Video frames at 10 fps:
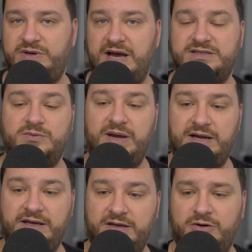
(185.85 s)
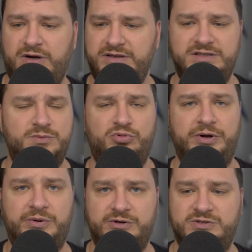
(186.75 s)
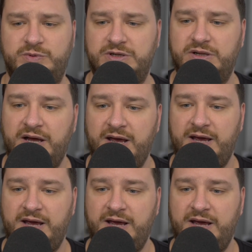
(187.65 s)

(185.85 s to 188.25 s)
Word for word: Castlevania, or at least the pre-orders will,